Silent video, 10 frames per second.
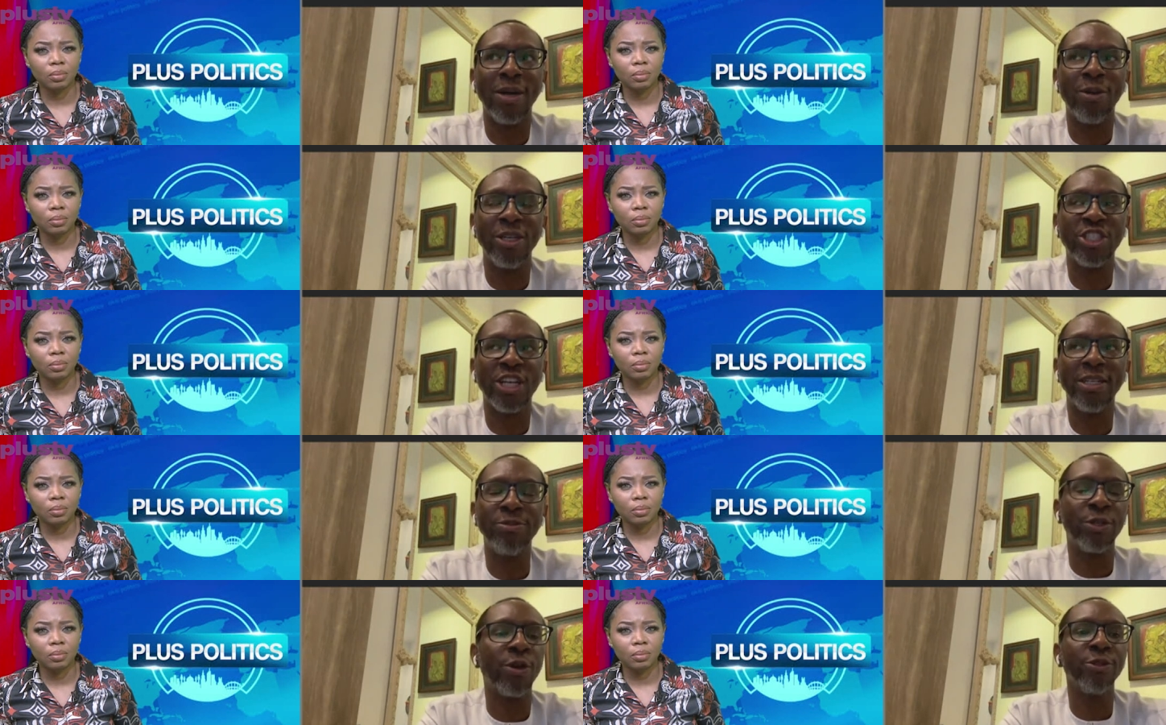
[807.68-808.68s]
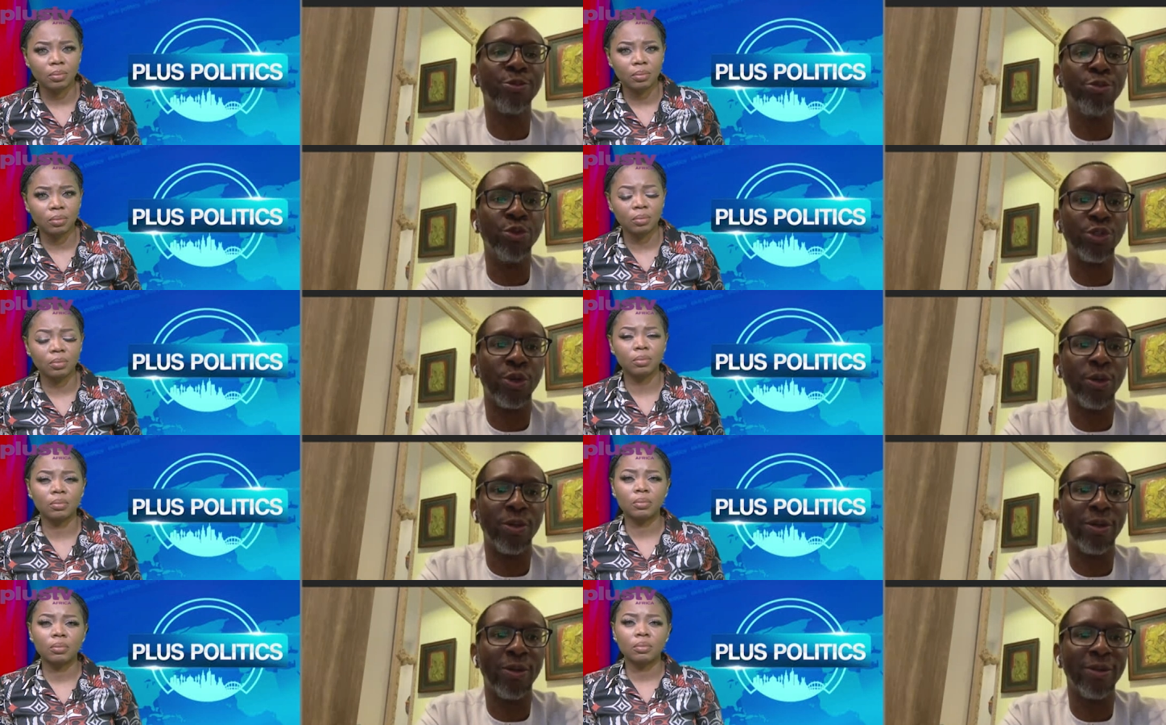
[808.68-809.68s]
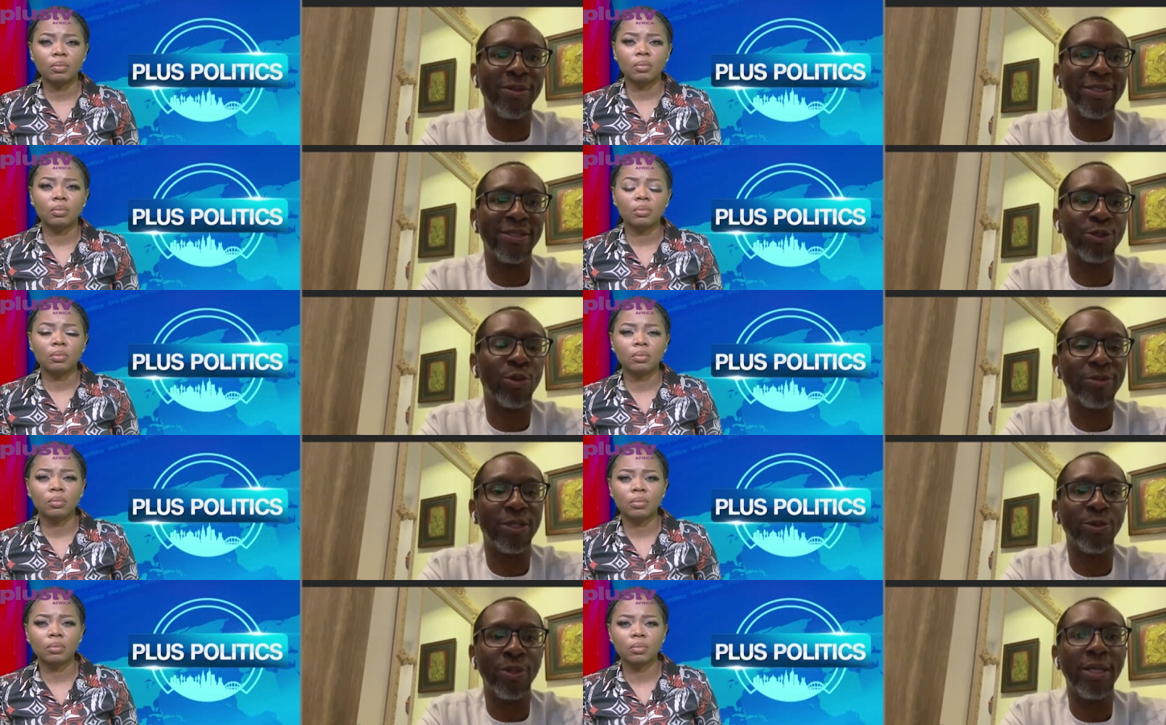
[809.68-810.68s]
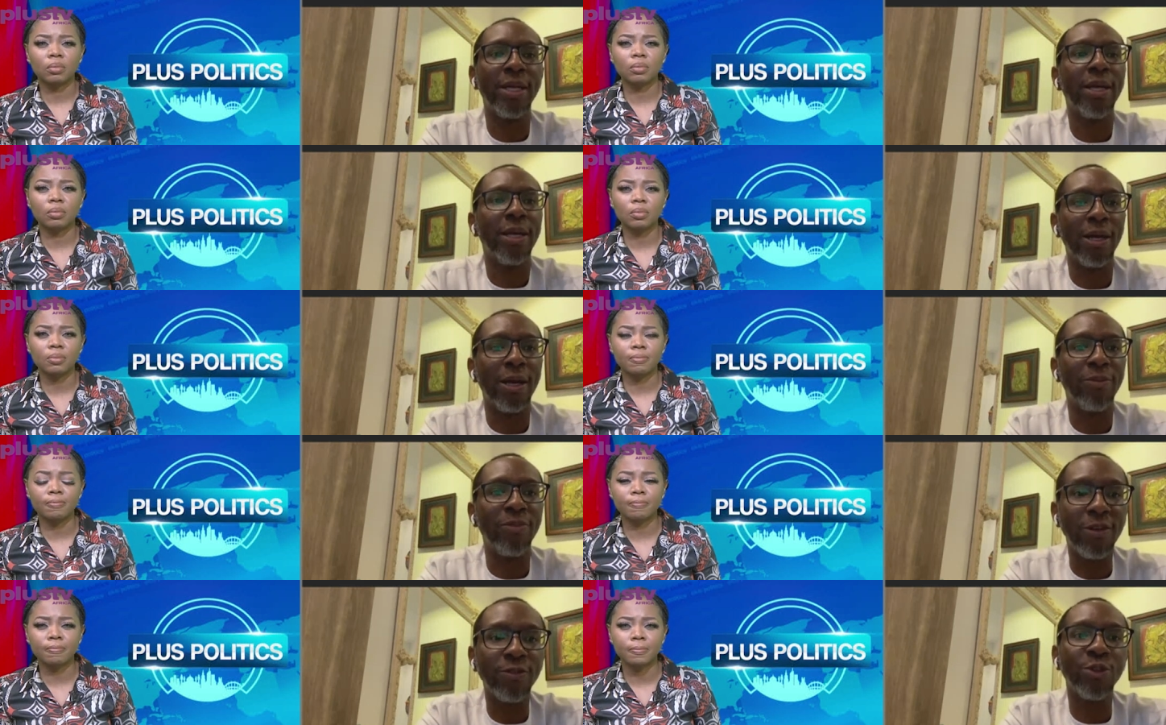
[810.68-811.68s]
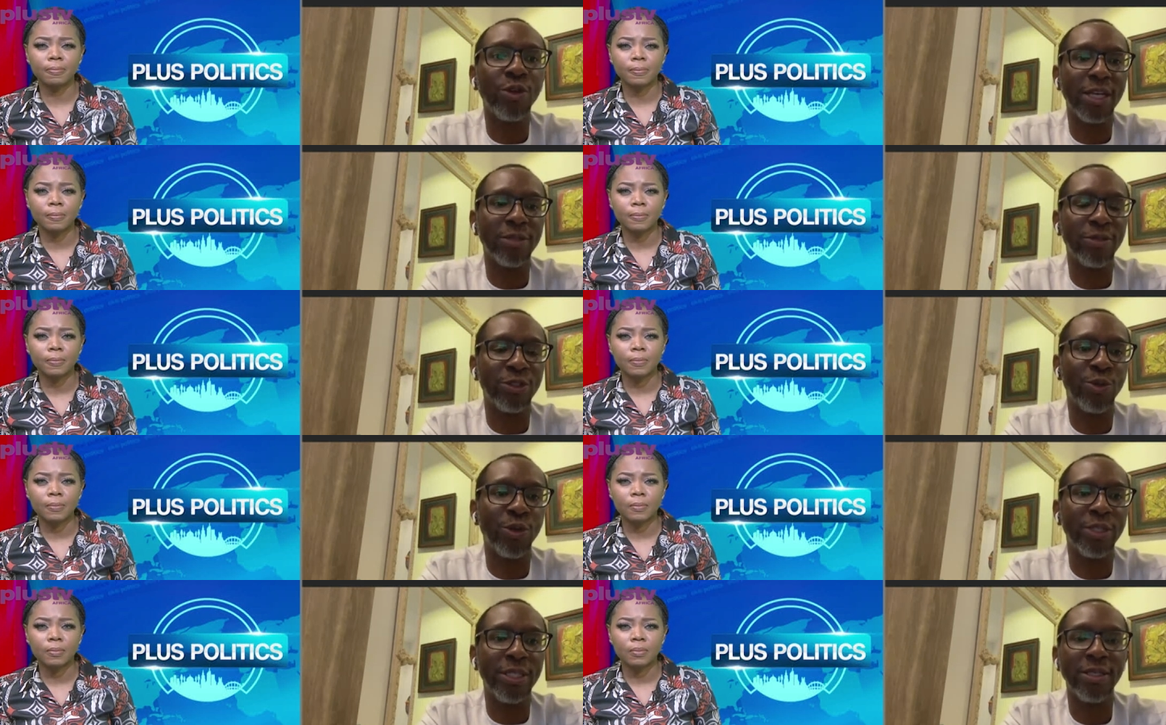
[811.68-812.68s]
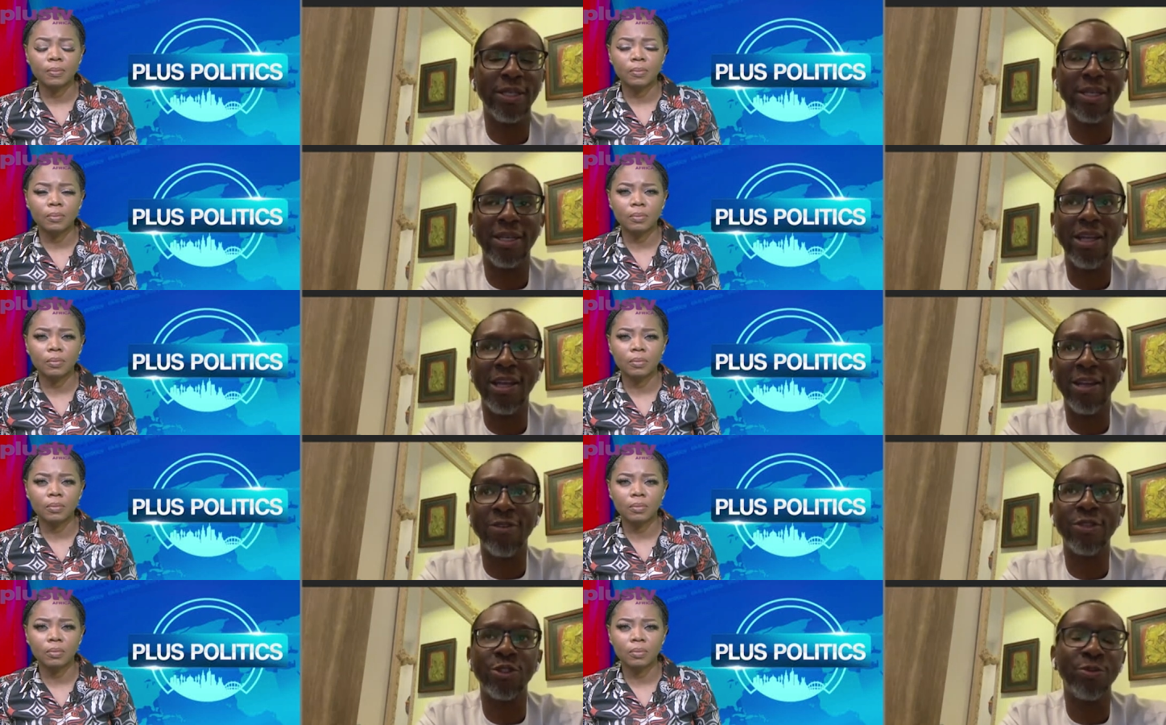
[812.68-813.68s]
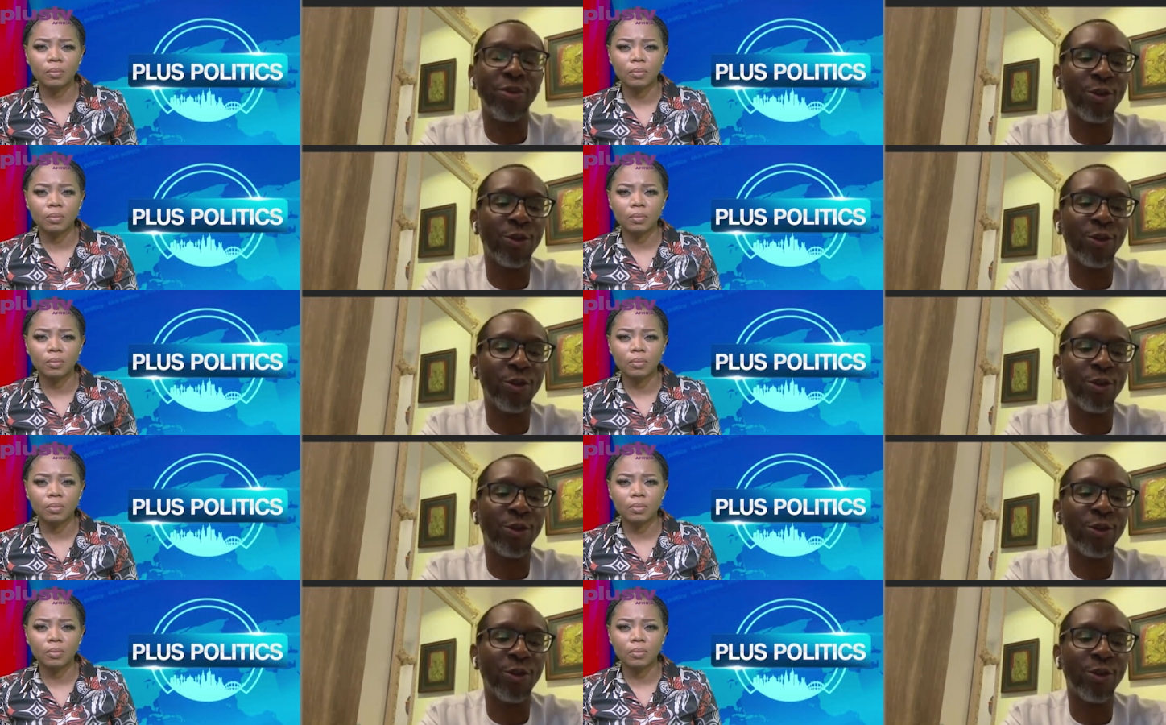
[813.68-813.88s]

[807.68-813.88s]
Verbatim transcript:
Speaker 1: our challenge becomes moot or, or is swept away. Um, even though he has been sworn in, if the Supreme